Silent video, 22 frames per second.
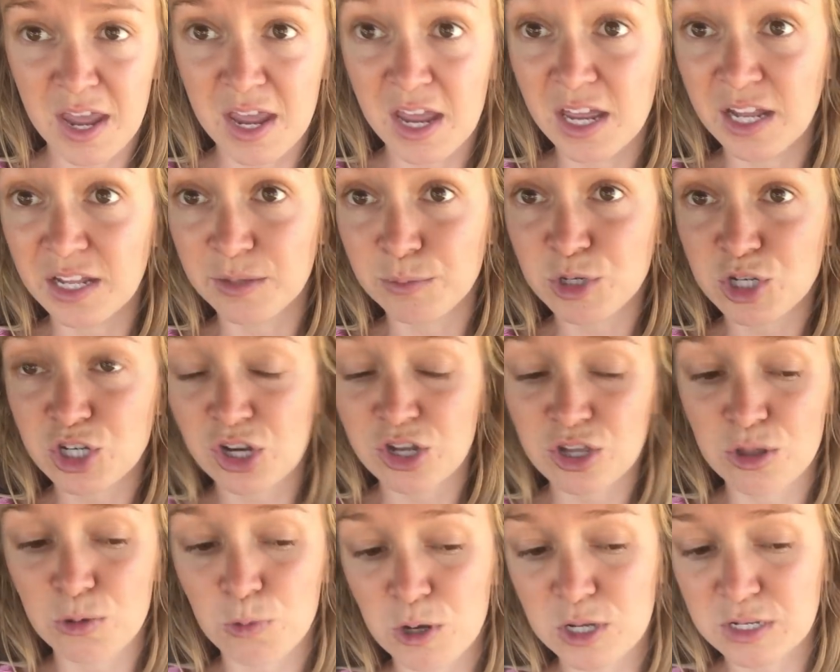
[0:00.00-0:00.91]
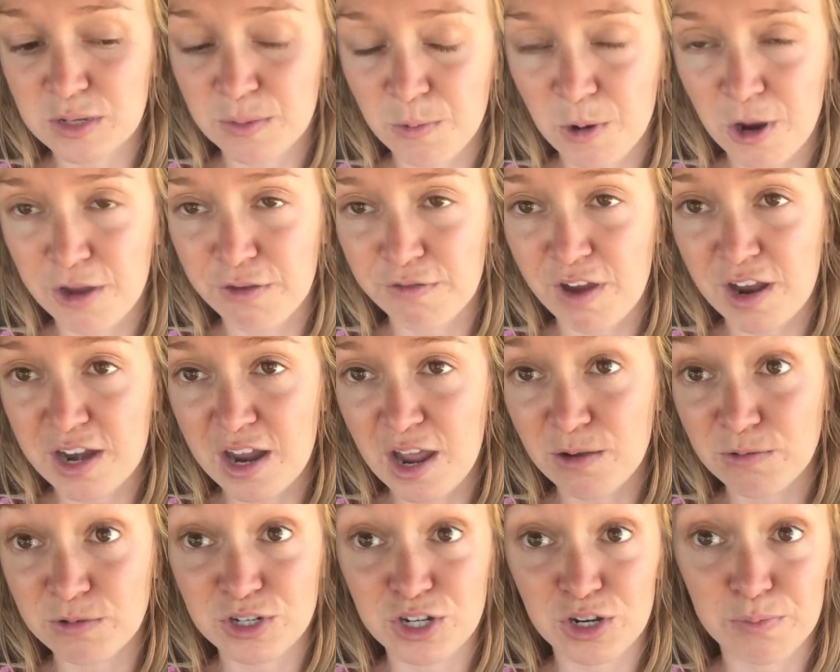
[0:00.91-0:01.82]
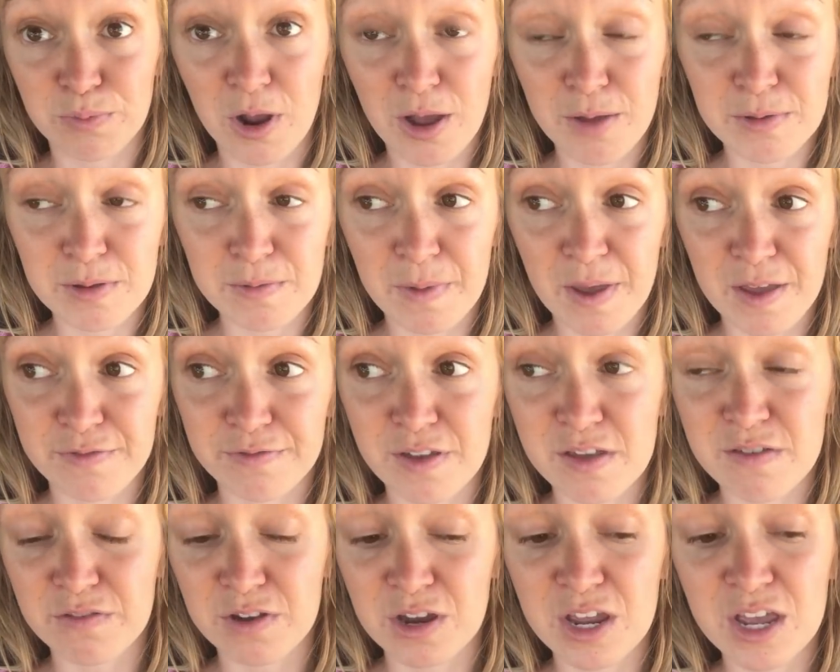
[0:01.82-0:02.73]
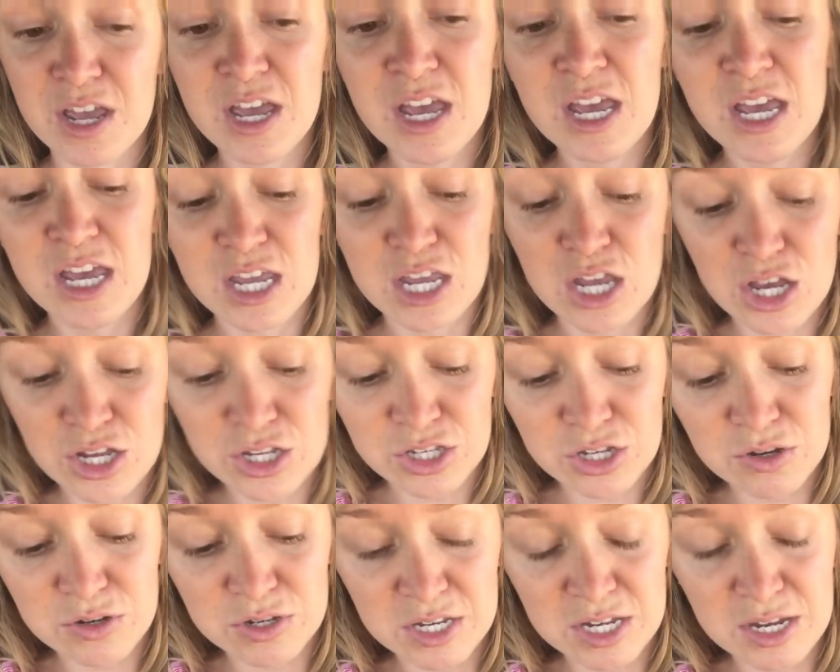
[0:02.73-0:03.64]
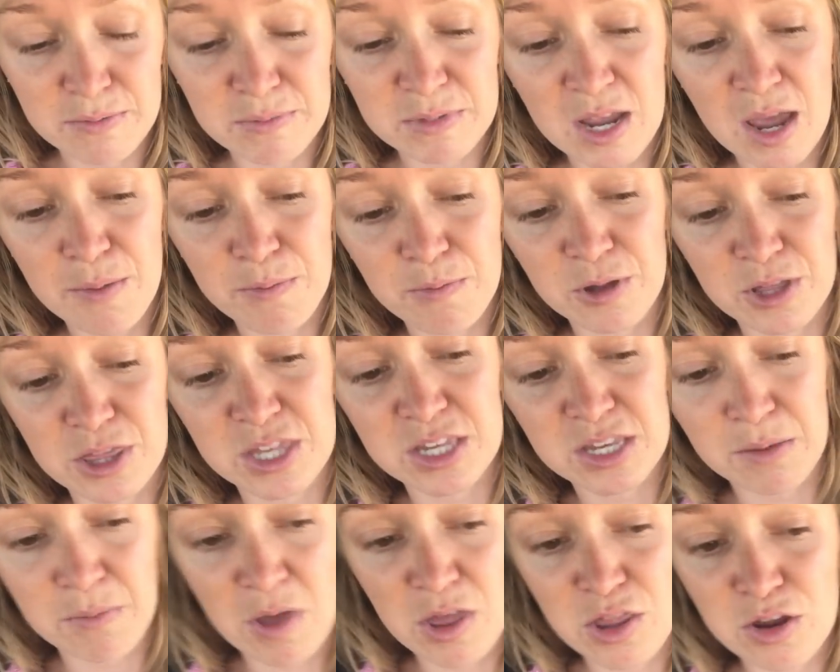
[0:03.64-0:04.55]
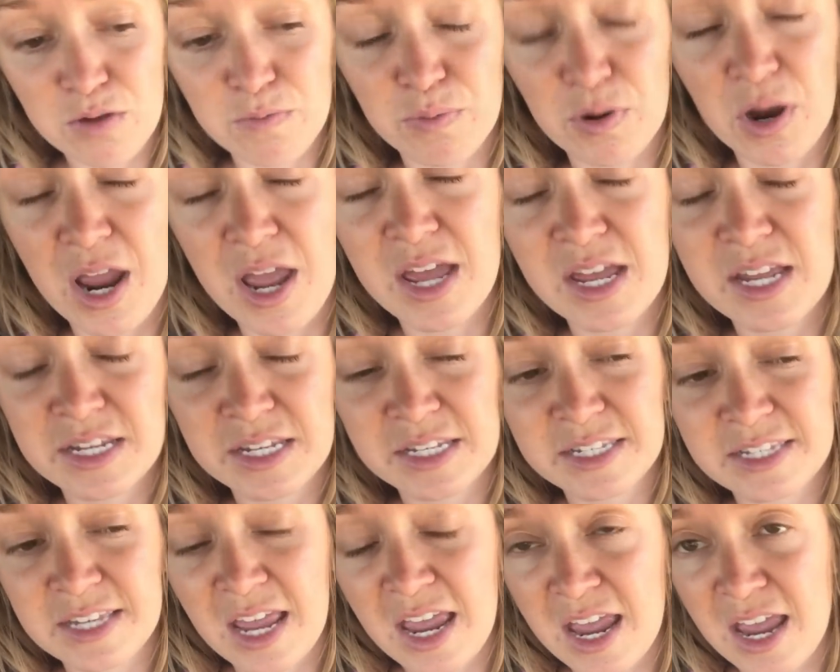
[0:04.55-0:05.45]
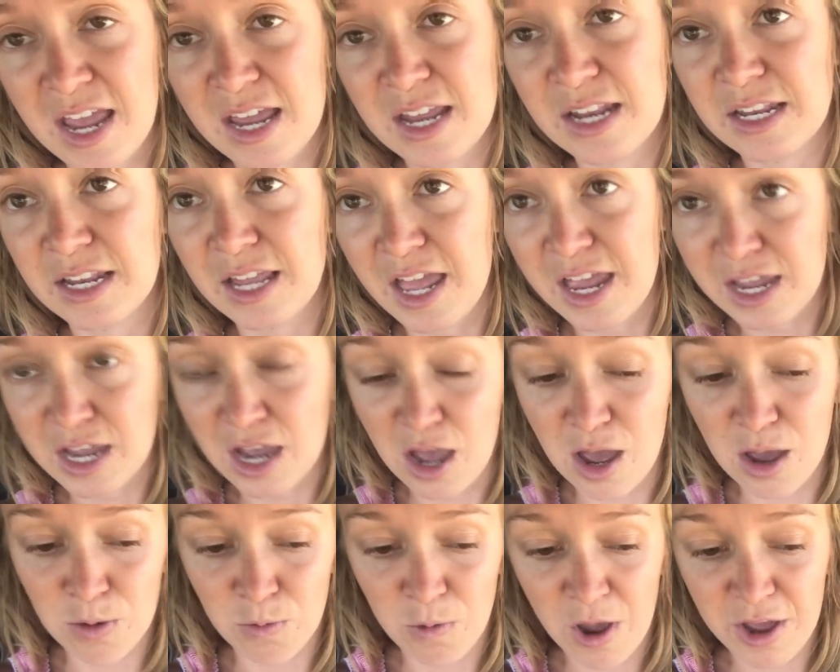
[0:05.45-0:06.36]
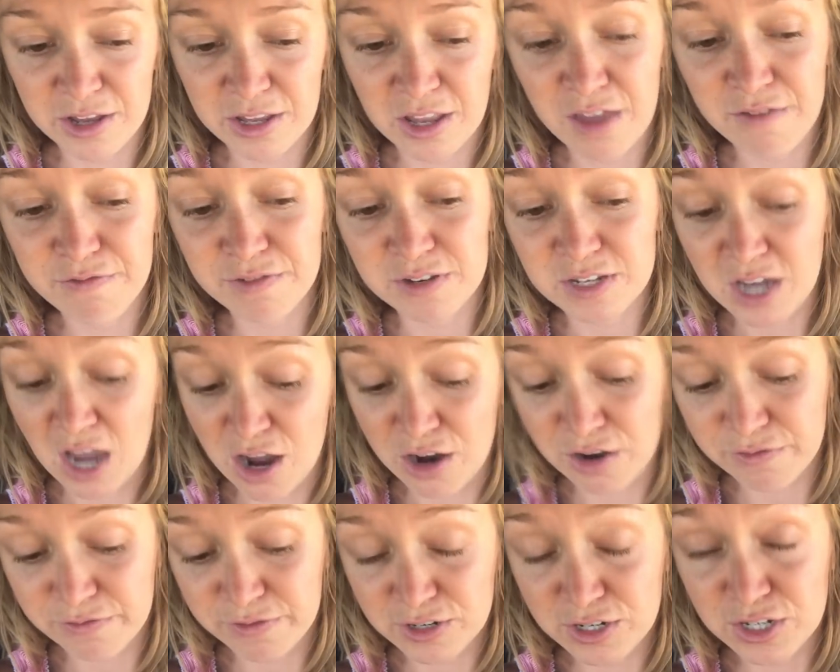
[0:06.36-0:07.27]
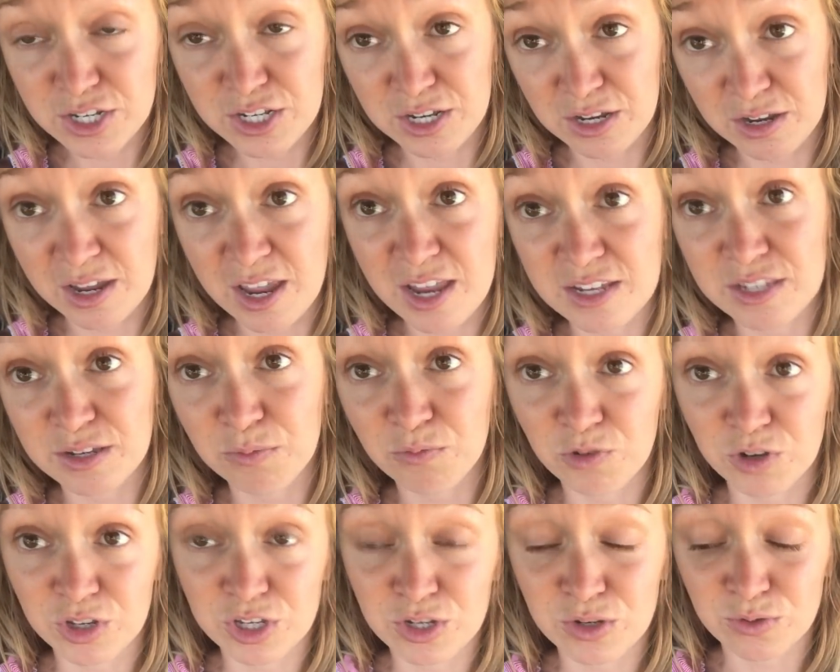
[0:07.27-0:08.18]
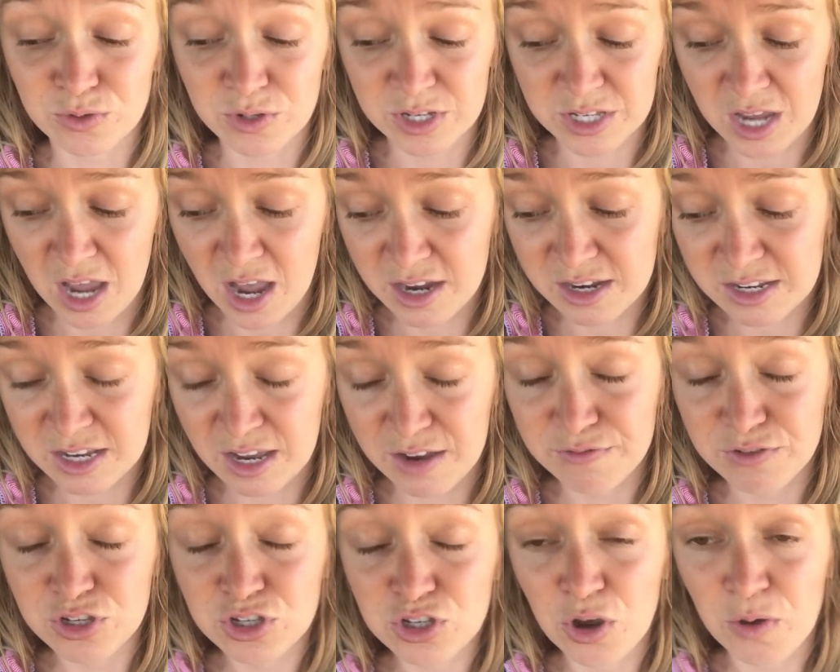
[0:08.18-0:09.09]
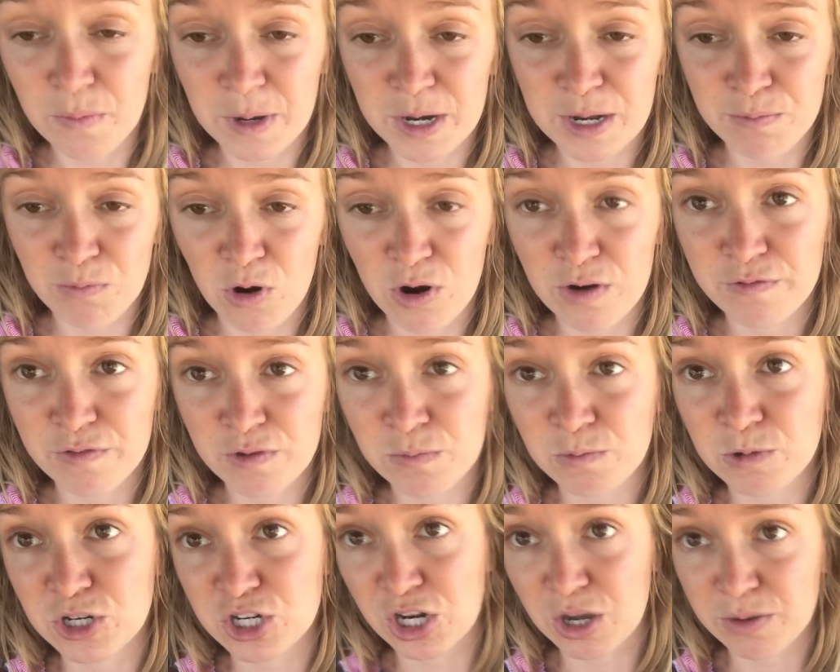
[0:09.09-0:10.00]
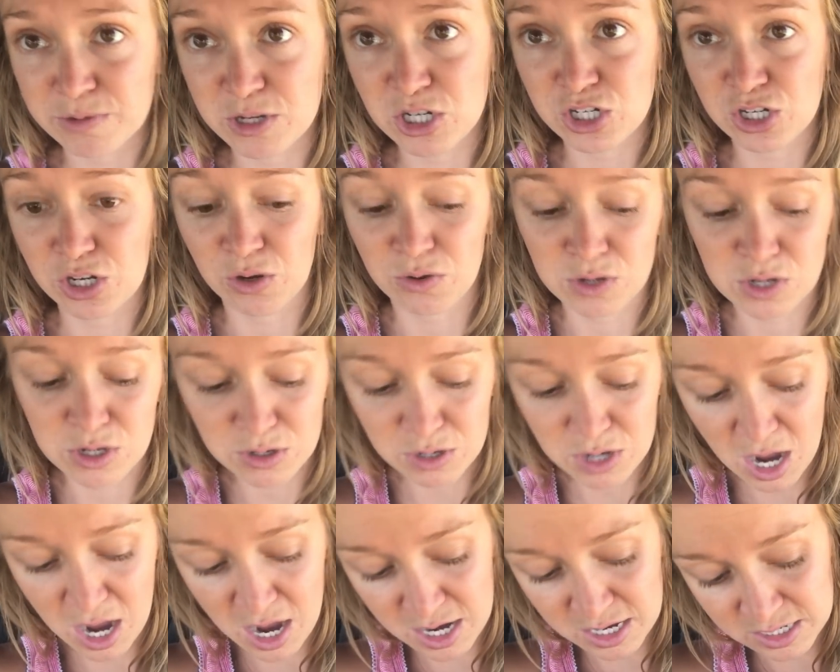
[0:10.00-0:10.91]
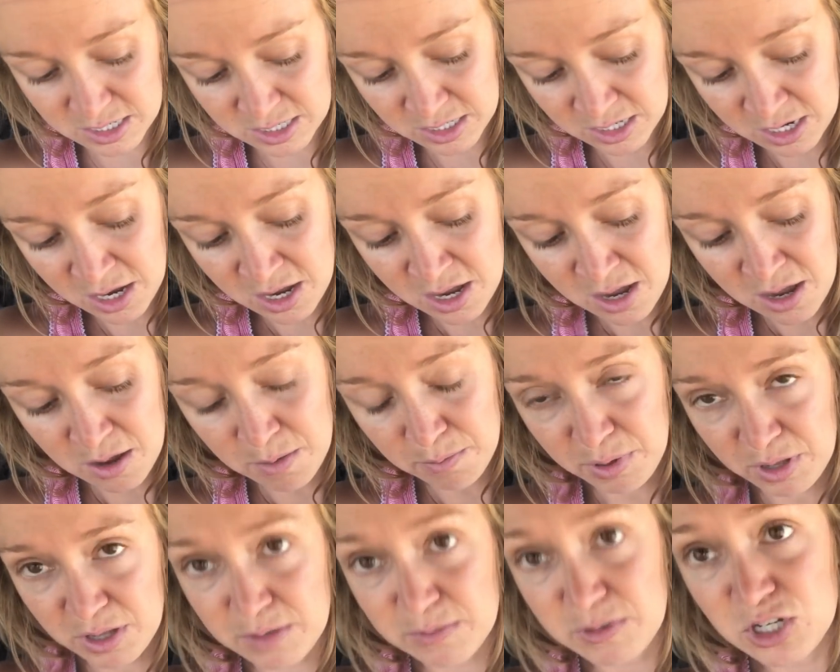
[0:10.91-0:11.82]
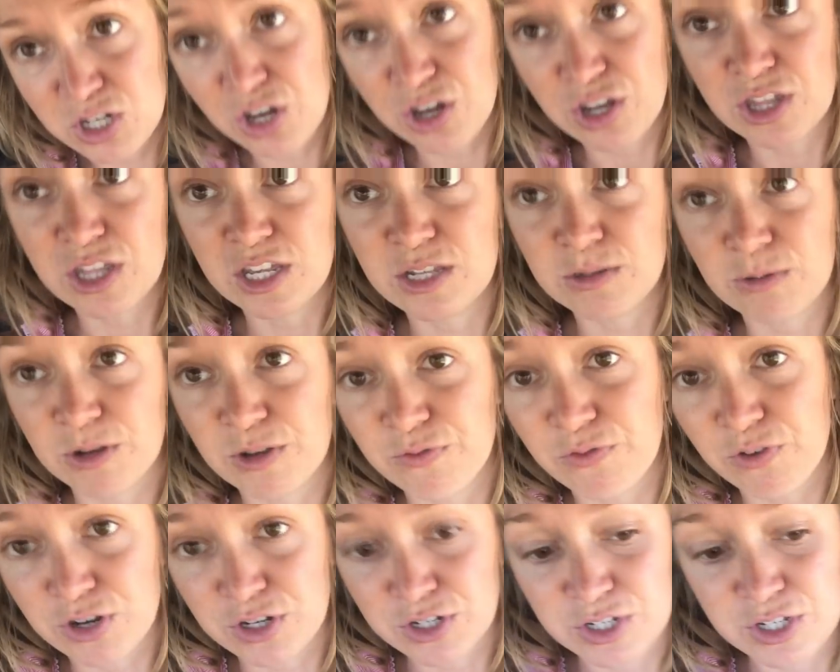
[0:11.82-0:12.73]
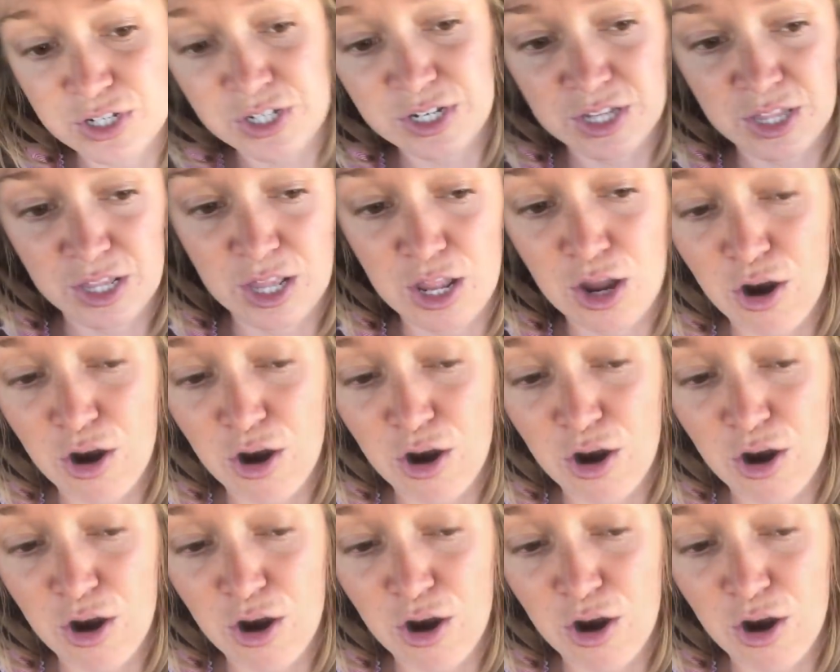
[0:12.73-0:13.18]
And let me show you the ones I'm wearing right now, which are probably my favorite. He also teamed up with some other brands and like uh, wildlife photographers to get some really cool socks. I have so many more of them, which I'll be showing you guys. But let me show you these ones first.